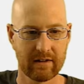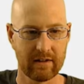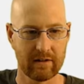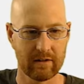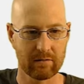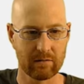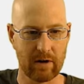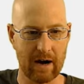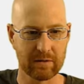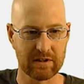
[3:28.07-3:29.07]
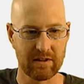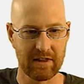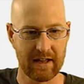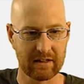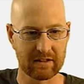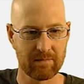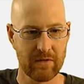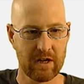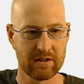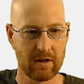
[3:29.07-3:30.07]
you know, routes and things.
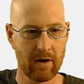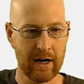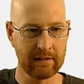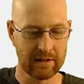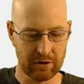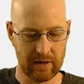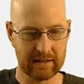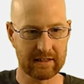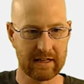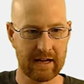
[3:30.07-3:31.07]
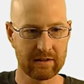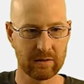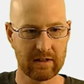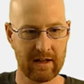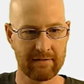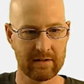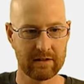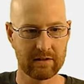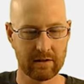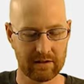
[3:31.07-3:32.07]
So, okay, let's create this guy. So, def,
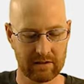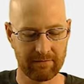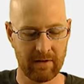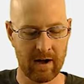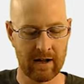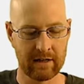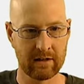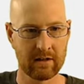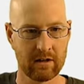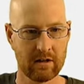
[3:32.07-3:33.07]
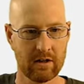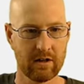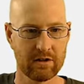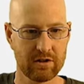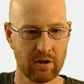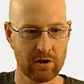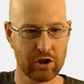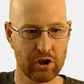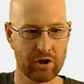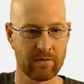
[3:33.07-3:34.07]
so let's define
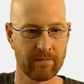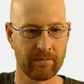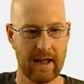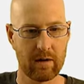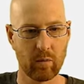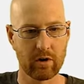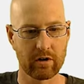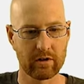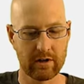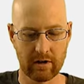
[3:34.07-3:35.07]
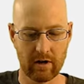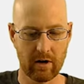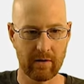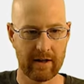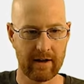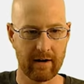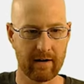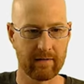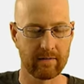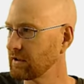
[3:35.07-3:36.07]
search, and we're good to go
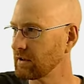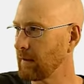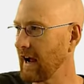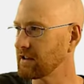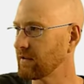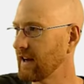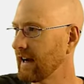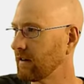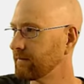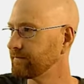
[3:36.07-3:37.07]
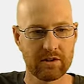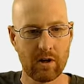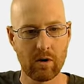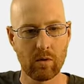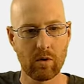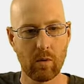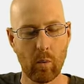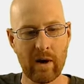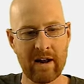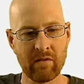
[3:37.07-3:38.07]
here. Just pass for now. So
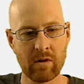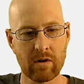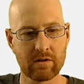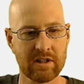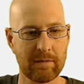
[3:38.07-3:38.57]
whenever